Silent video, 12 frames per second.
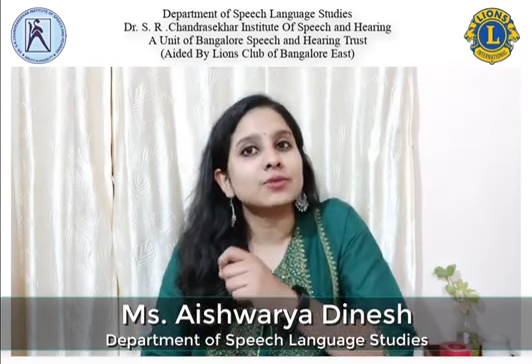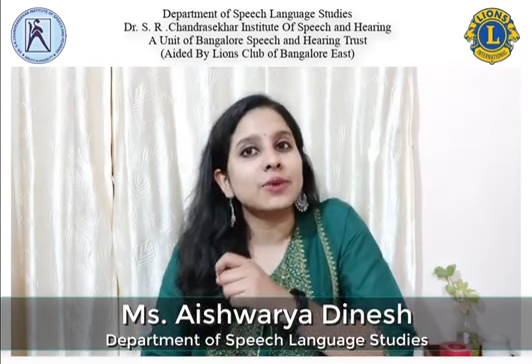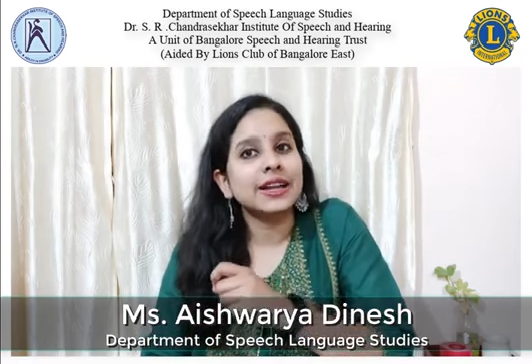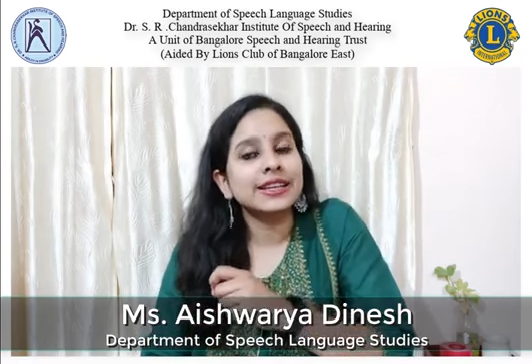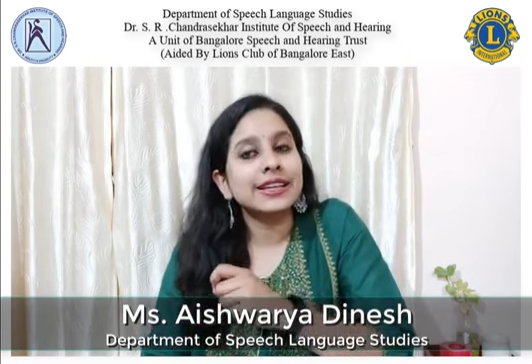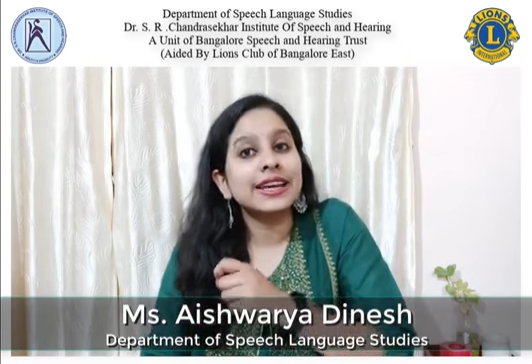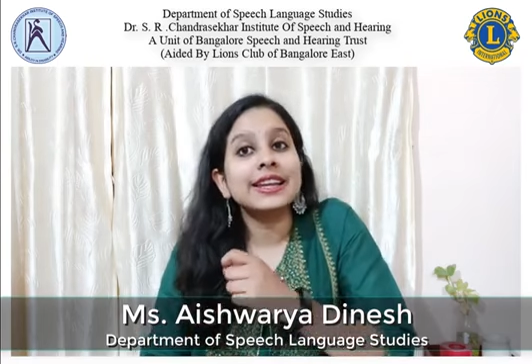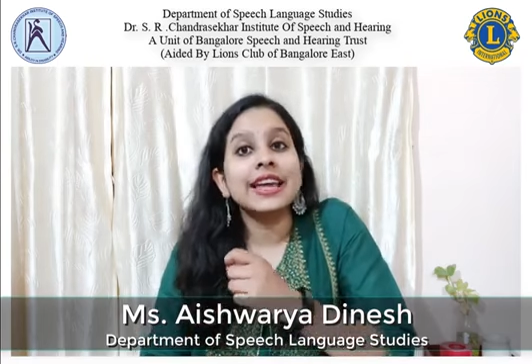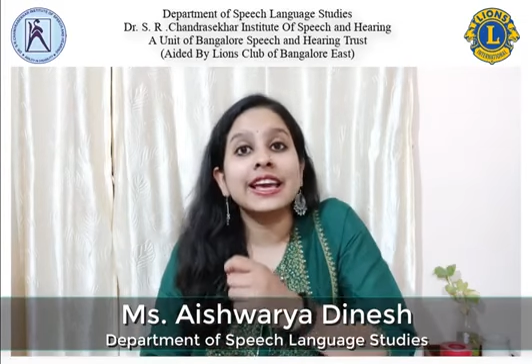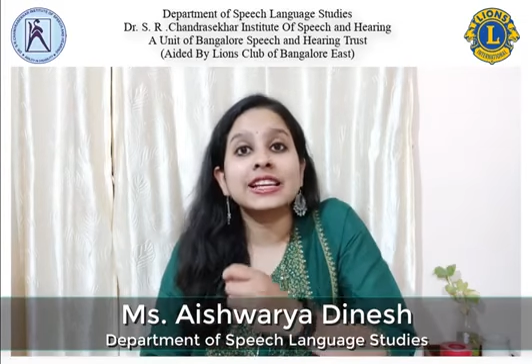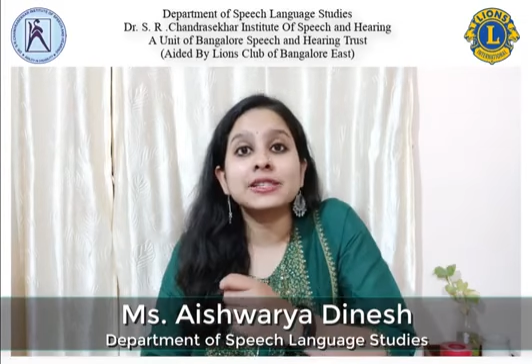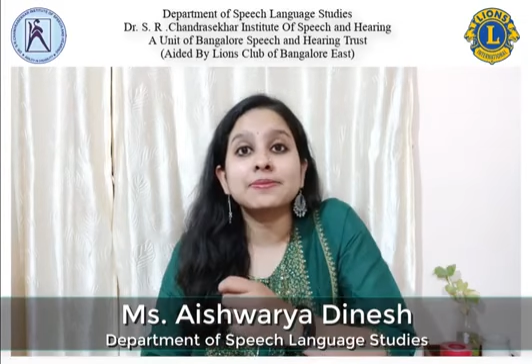one can
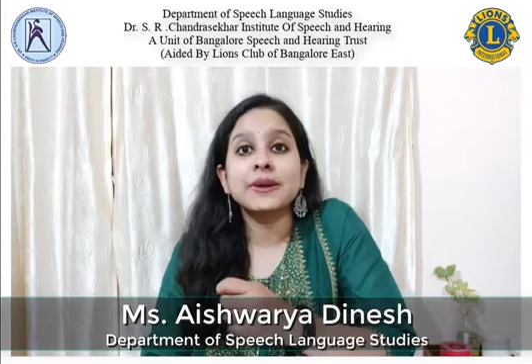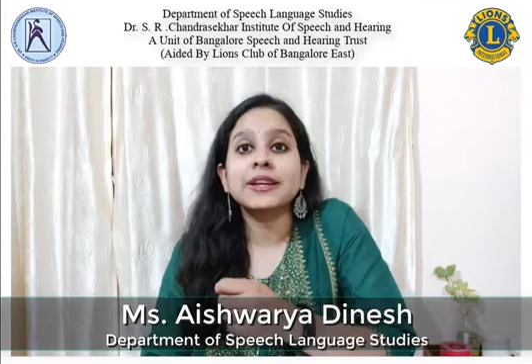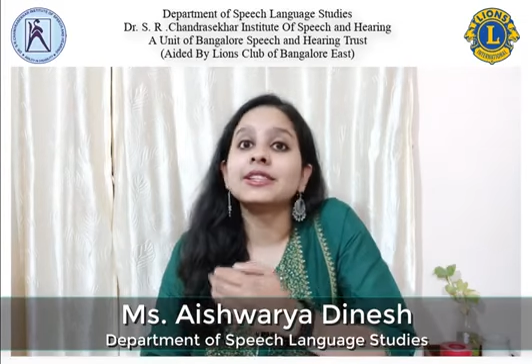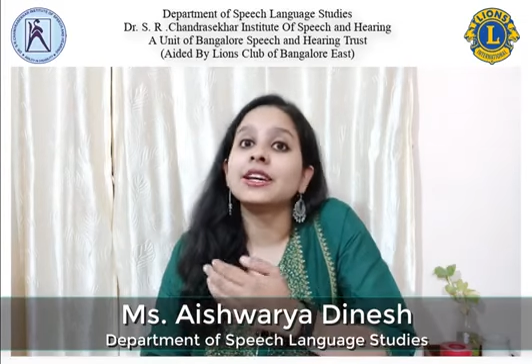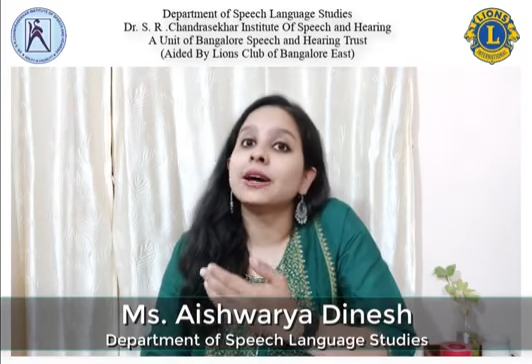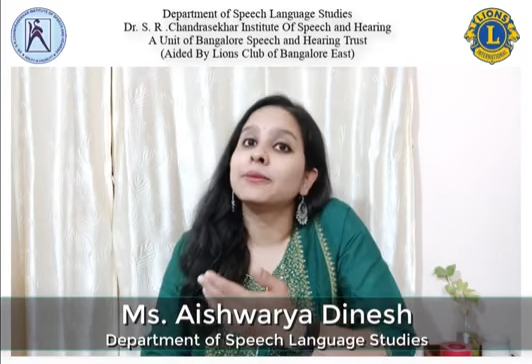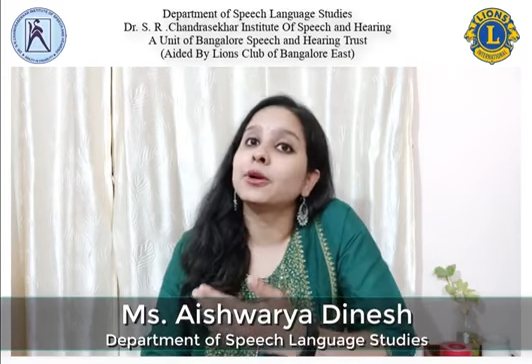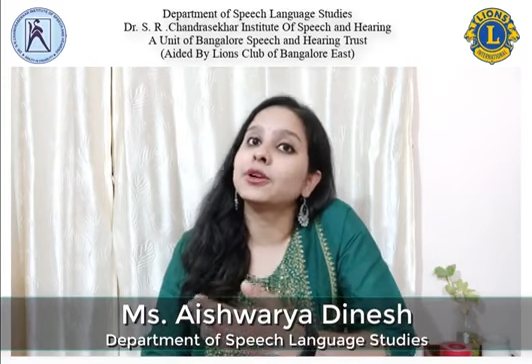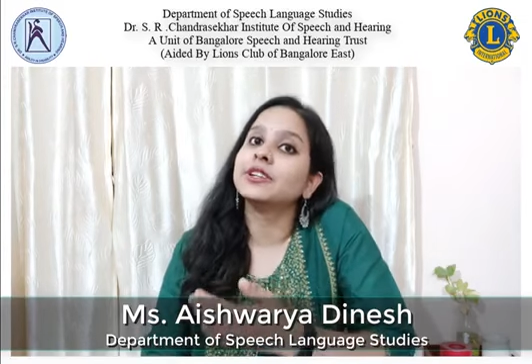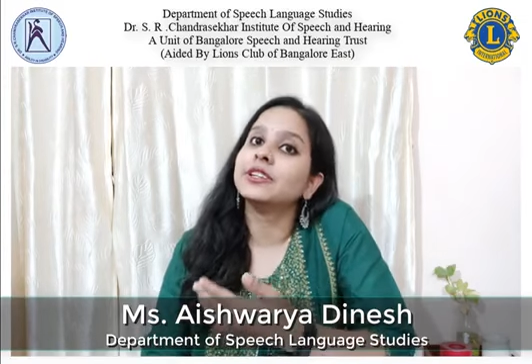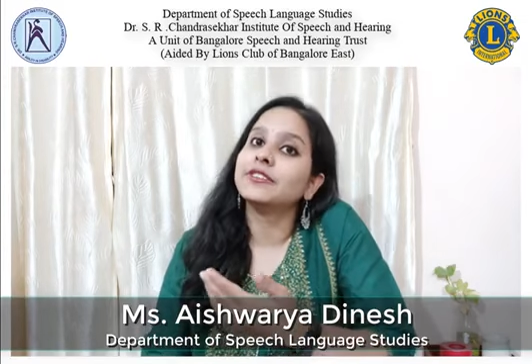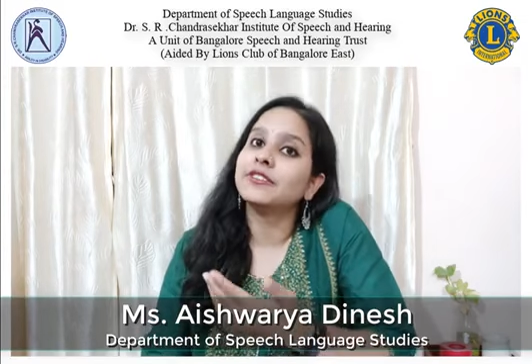expect
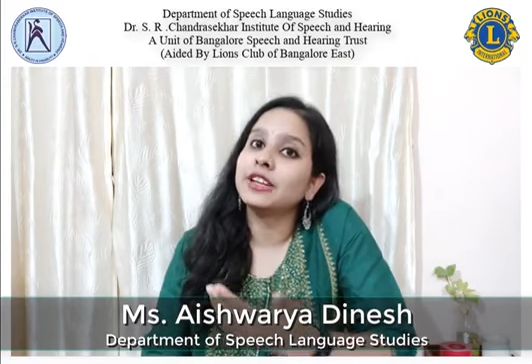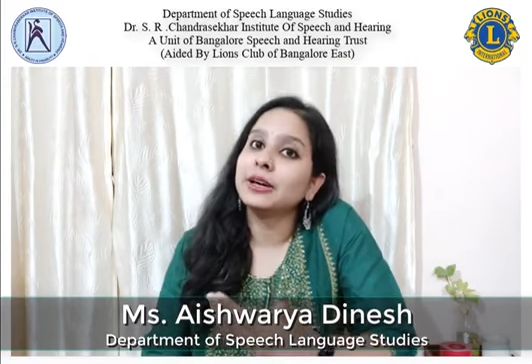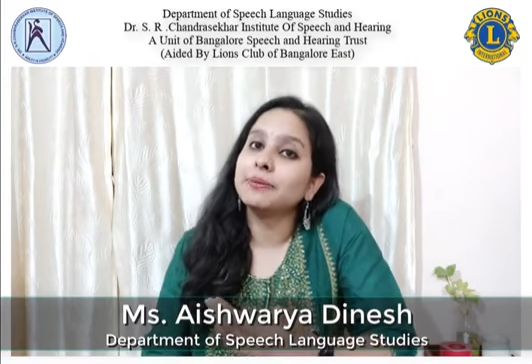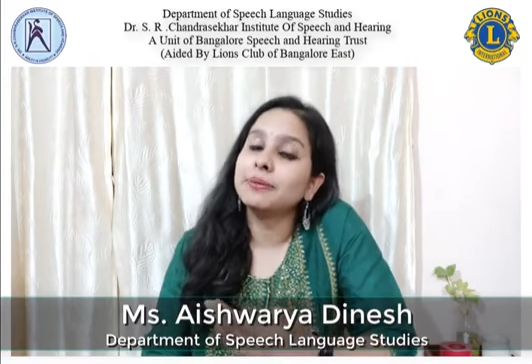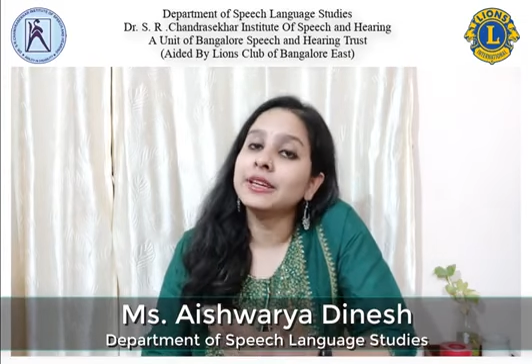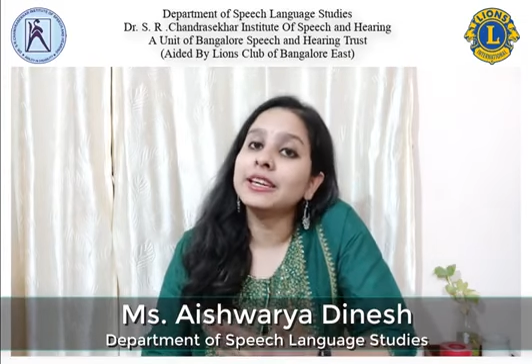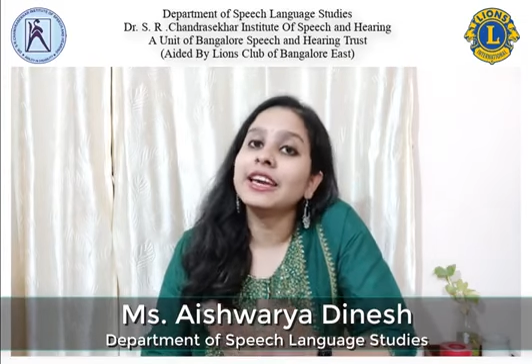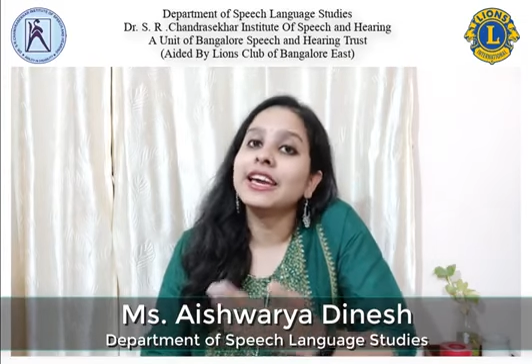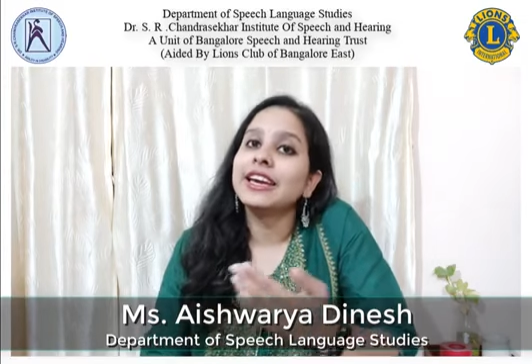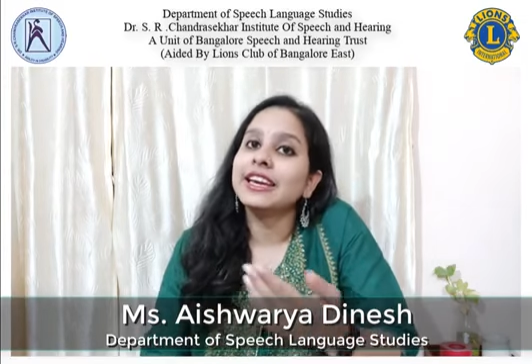about developing